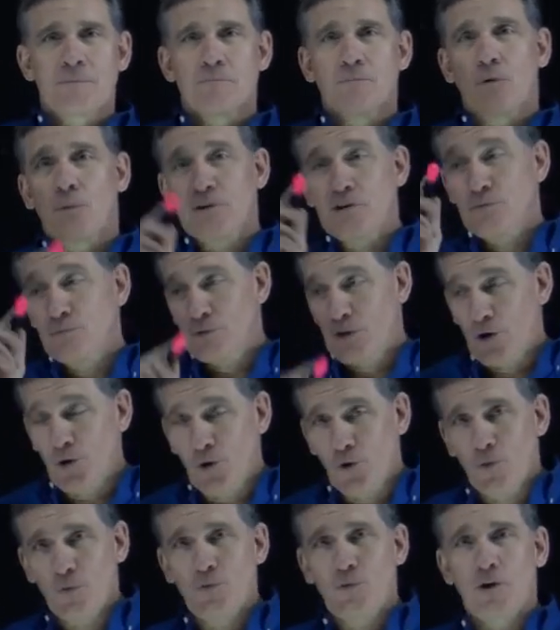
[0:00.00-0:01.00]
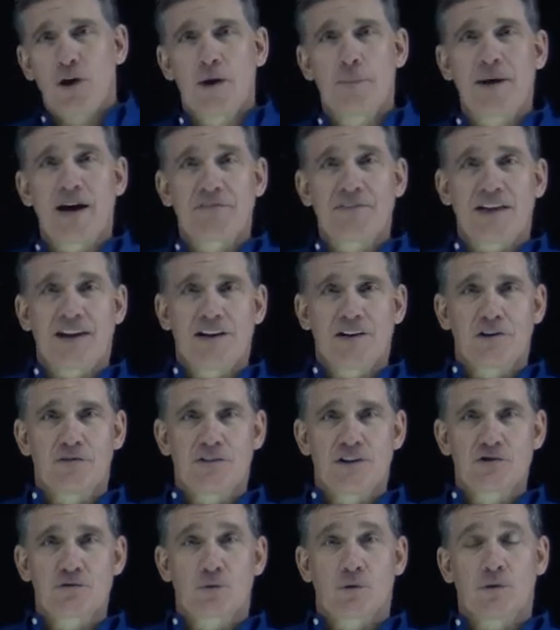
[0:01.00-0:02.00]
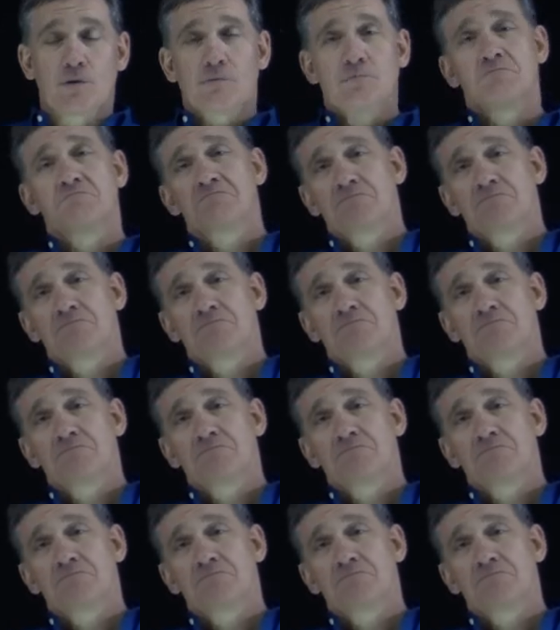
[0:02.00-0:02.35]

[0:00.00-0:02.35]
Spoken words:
but what you know about that individual